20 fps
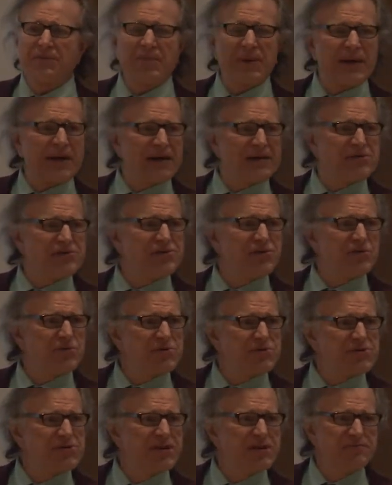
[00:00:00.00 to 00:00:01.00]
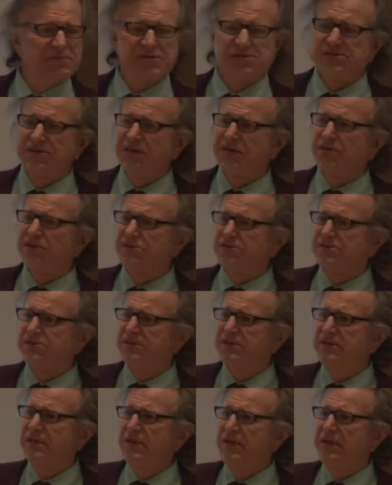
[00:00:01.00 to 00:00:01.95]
box to receive the signals.